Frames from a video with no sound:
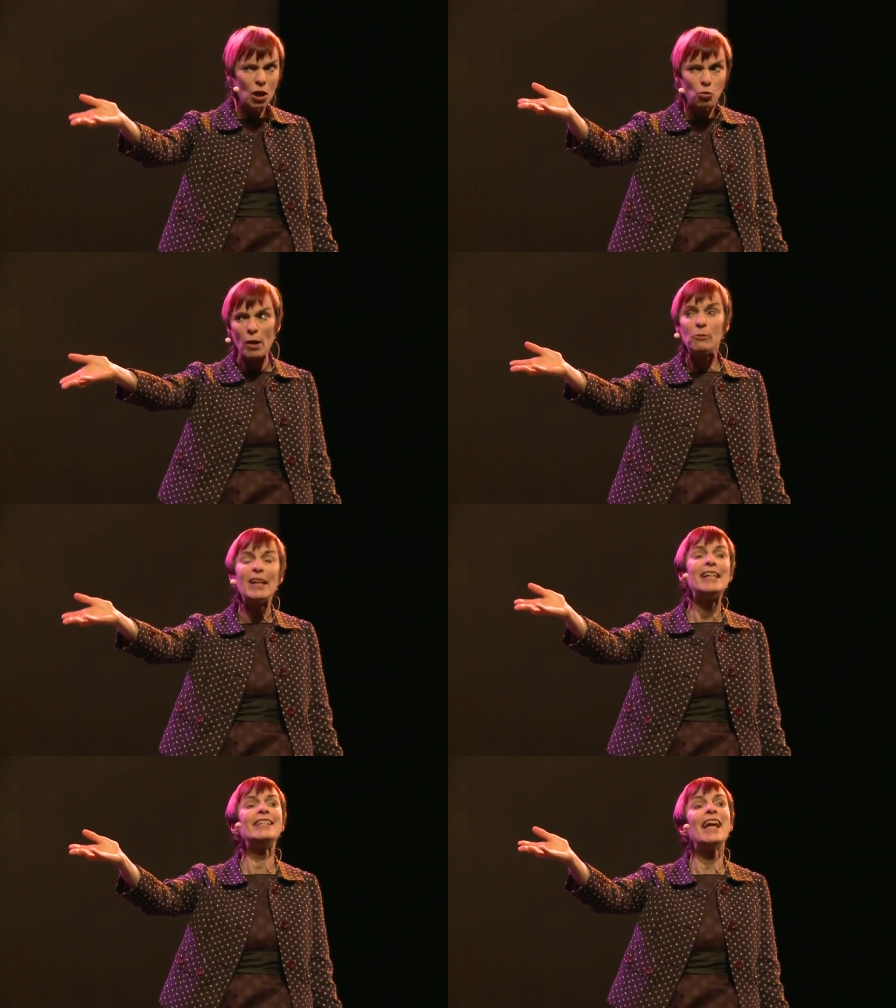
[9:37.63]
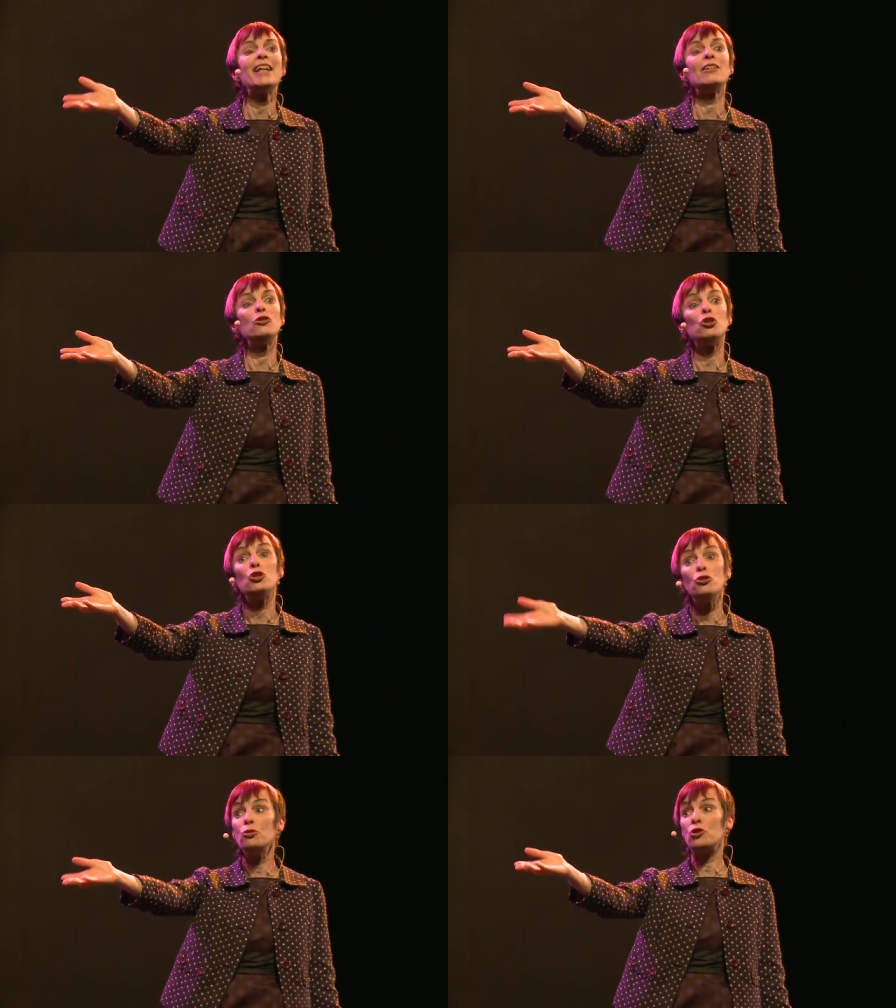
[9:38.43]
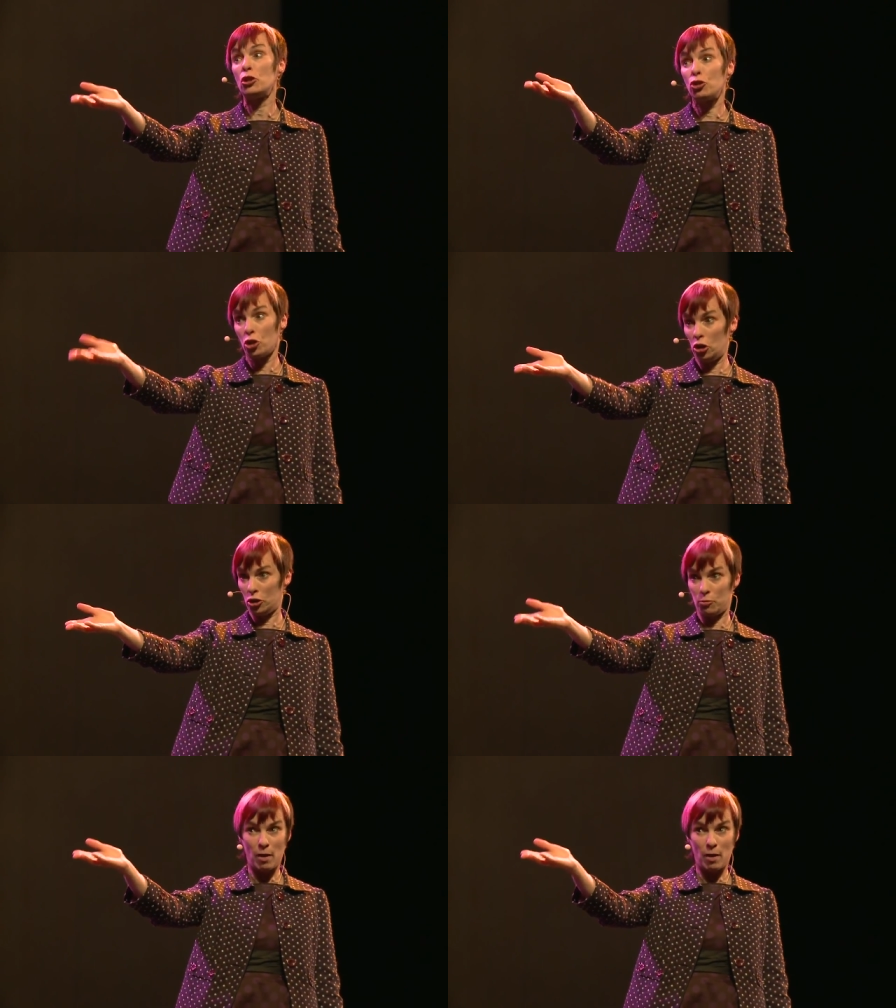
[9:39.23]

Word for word: one we intended to use at church,